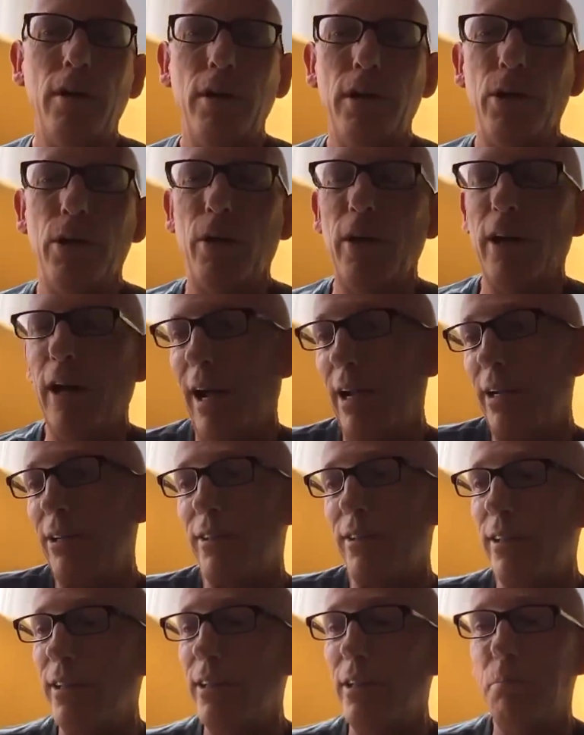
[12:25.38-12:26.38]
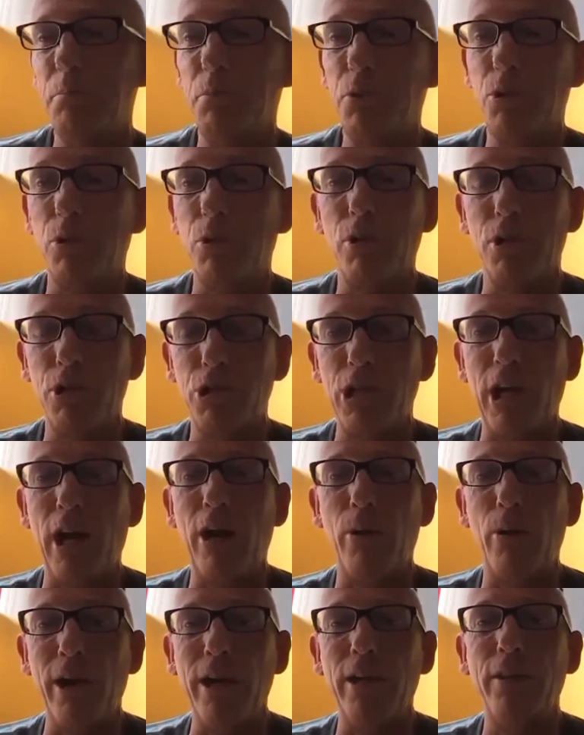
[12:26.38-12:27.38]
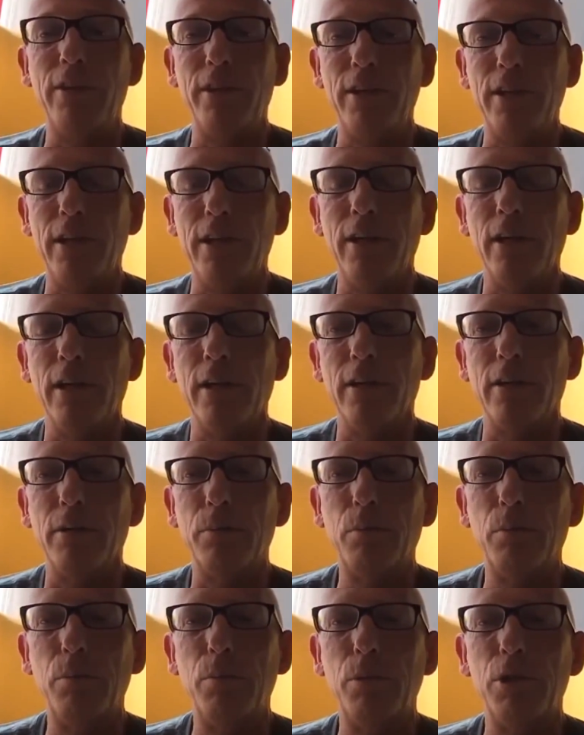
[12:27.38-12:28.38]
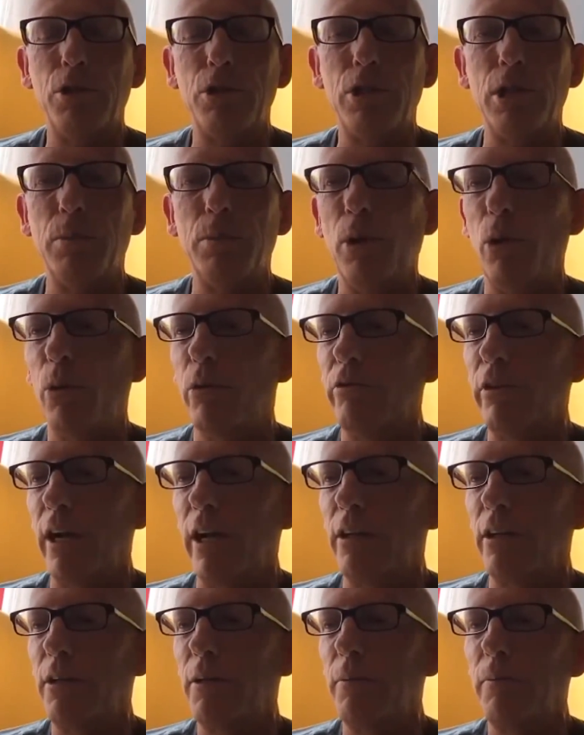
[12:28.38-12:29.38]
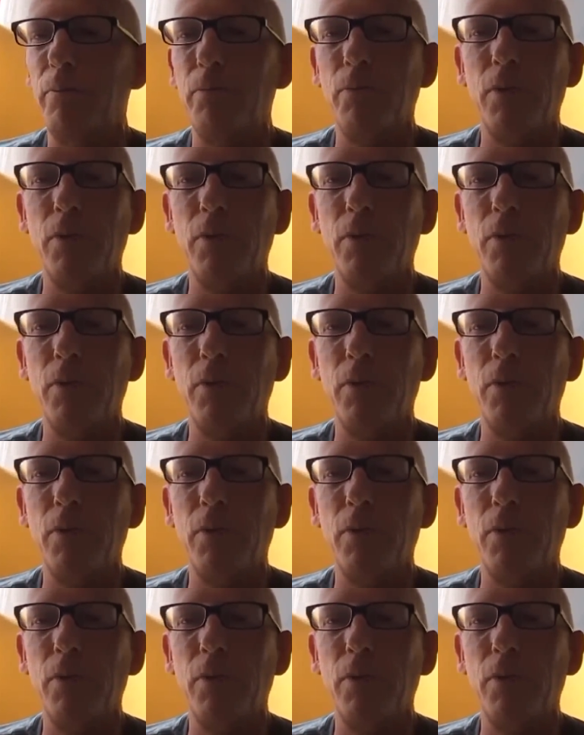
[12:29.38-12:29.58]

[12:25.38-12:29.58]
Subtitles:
you can actually sort of generate the placebo effect